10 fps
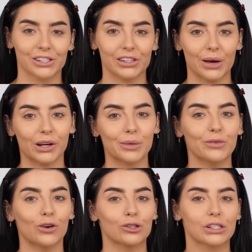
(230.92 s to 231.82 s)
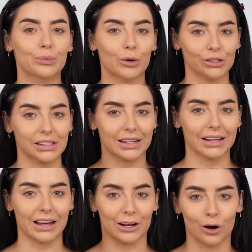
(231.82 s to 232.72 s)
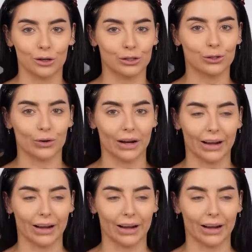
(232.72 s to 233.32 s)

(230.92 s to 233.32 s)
So now we're gonna move on to bronzing and contouring.